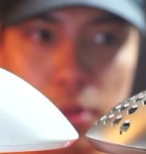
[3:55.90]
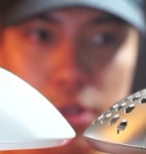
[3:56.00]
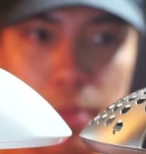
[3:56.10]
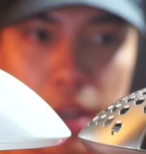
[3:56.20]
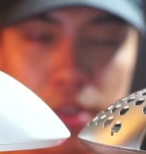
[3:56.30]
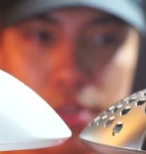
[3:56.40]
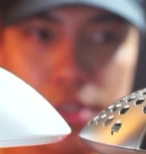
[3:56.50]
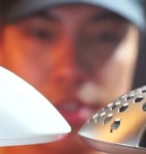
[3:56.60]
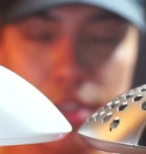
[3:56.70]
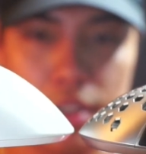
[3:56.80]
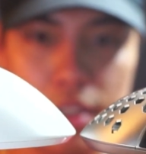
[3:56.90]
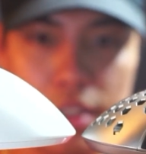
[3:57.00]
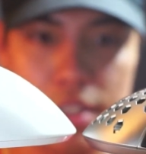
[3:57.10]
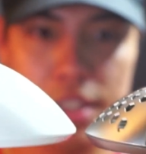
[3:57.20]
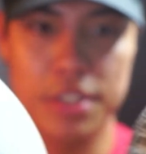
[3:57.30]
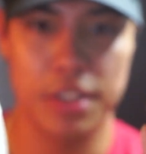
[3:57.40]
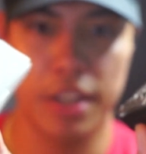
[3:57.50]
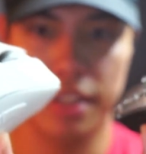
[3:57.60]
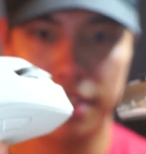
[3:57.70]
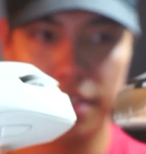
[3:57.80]
mouse. It's
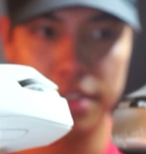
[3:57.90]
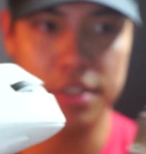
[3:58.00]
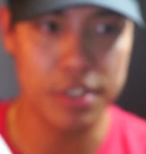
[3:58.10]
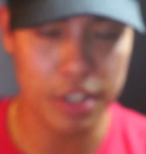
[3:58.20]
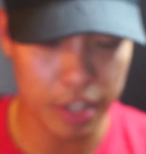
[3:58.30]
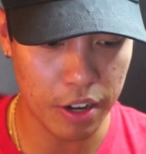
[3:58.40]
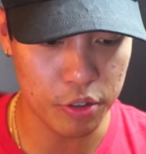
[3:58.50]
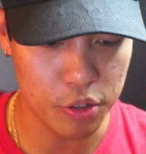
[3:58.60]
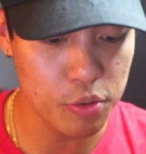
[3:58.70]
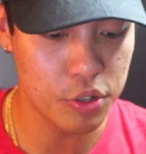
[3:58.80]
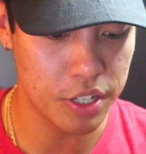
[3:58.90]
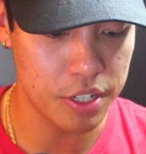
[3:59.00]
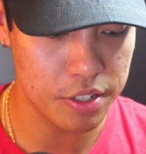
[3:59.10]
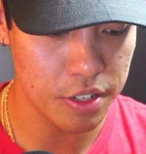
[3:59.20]
insane. It's insane how huge it is,